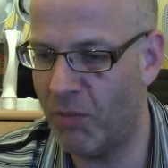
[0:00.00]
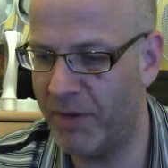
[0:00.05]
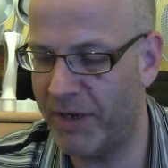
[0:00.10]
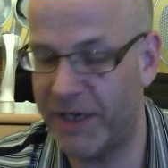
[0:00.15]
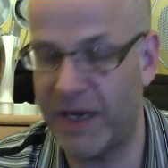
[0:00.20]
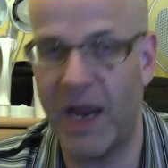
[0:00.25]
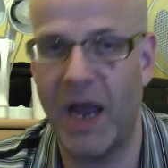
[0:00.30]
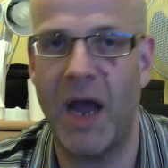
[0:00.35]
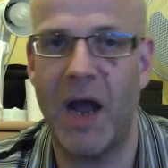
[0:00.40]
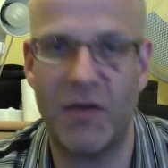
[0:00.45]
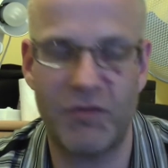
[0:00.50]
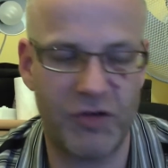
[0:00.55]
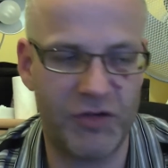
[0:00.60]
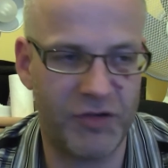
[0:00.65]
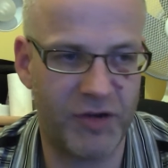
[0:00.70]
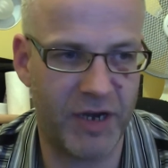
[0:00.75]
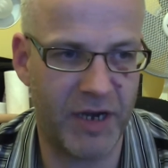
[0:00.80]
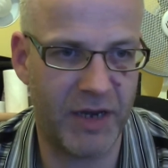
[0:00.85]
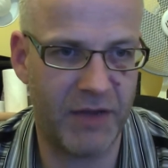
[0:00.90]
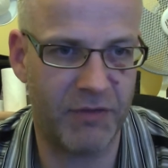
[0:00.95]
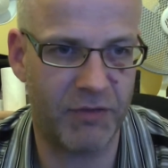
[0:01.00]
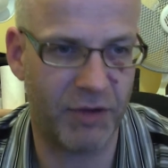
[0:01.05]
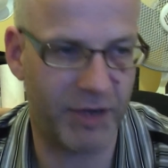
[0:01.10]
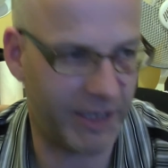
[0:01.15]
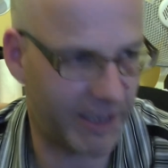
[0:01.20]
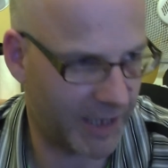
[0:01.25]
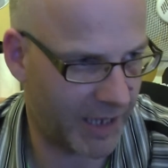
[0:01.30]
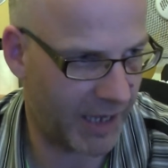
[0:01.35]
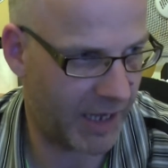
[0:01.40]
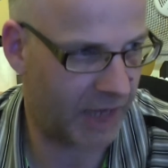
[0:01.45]
cartridges or
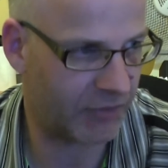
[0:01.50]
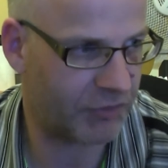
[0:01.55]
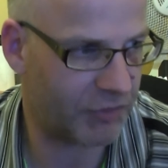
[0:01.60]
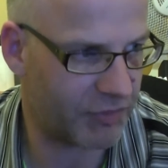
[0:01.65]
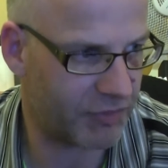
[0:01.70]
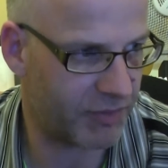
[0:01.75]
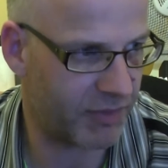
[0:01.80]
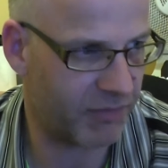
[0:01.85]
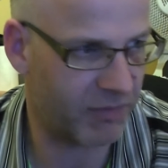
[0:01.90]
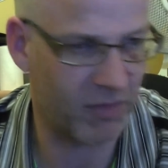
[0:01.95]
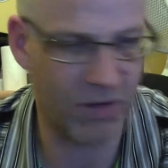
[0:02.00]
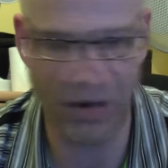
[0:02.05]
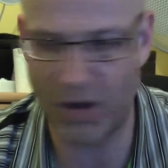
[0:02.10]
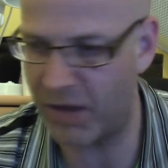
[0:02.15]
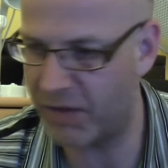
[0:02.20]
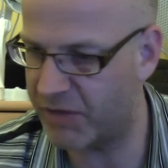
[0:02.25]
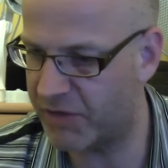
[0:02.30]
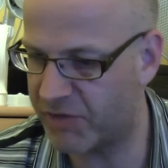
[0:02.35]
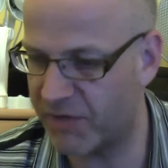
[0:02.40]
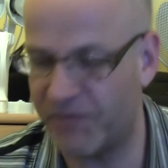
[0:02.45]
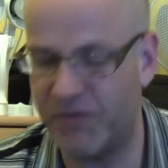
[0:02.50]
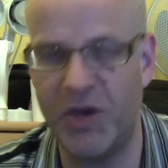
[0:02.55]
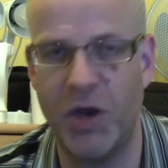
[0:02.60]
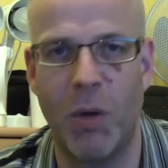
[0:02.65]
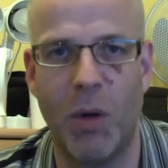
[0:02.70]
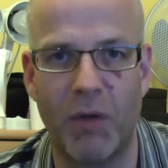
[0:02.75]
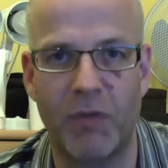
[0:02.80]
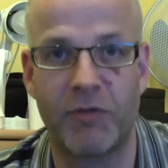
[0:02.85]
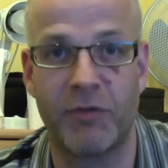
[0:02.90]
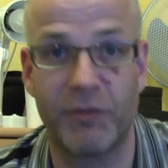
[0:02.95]
any cartridges that I've got. There's a
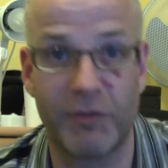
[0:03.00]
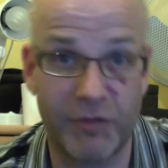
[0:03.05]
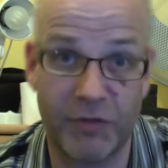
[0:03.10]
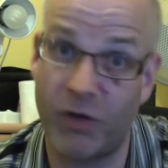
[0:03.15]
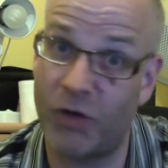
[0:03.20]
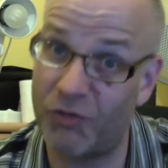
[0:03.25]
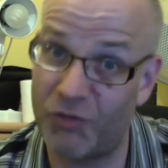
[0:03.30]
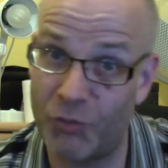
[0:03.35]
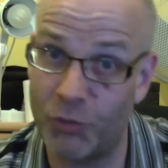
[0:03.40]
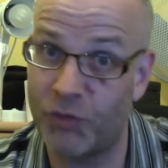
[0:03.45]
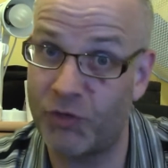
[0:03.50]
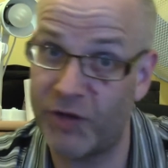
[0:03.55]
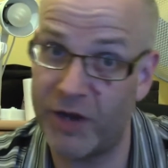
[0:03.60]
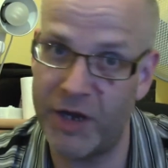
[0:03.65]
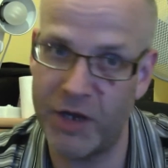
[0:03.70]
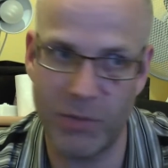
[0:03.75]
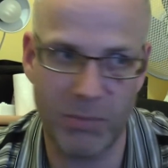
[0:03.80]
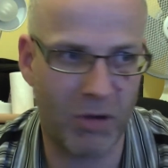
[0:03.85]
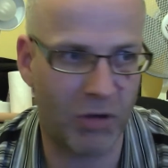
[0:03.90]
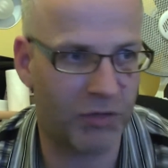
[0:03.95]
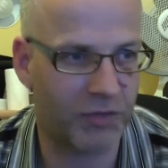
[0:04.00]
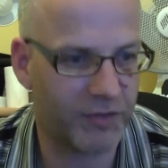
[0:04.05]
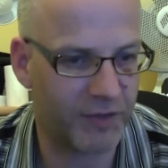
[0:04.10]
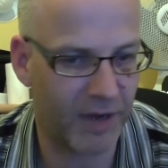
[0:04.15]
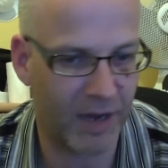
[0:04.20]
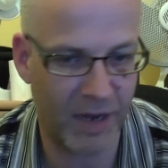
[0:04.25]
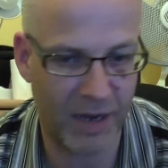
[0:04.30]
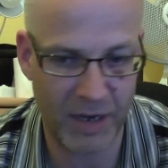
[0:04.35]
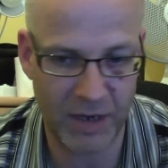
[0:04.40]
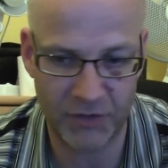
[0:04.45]
few odds and sods you'll see in the
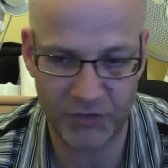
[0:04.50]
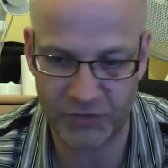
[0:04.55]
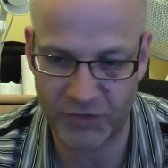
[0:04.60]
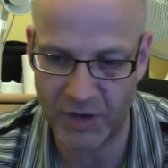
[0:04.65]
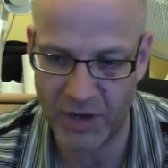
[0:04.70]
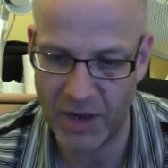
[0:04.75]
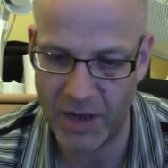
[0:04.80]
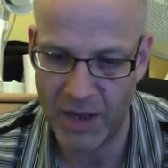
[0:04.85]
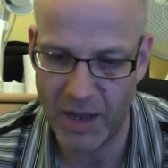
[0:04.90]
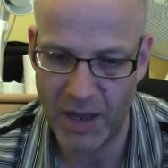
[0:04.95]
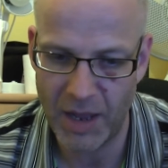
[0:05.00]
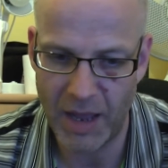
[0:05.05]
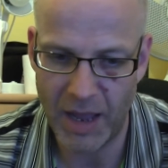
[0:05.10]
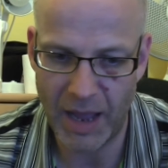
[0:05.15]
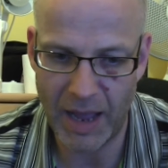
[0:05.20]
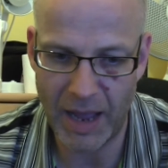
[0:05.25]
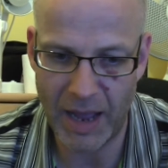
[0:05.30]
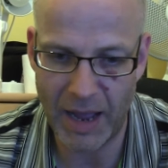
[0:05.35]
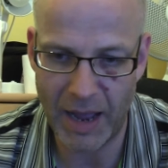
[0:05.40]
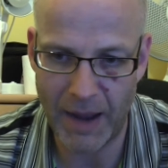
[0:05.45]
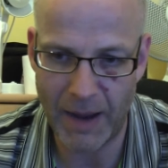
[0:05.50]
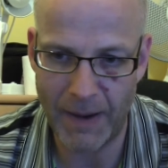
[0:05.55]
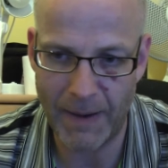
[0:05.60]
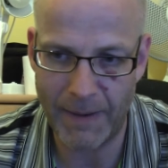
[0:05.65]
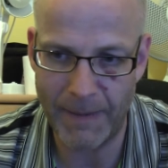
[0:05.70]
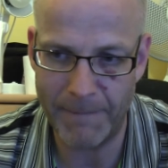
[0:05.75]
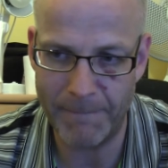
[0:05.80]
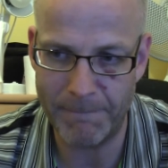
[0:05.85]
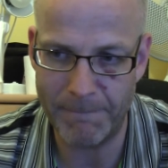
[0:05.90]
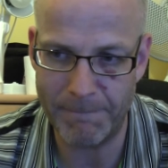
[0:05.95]
montage.
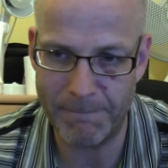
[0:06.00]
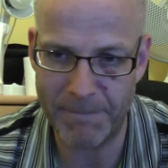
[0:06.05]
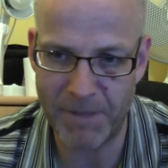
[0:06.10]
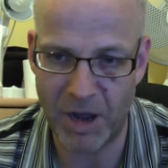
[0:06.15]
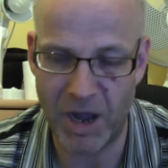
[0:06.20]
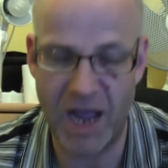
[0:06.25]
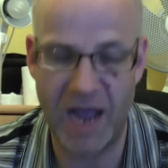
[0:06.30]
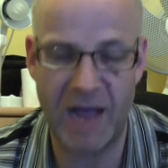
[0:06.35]
I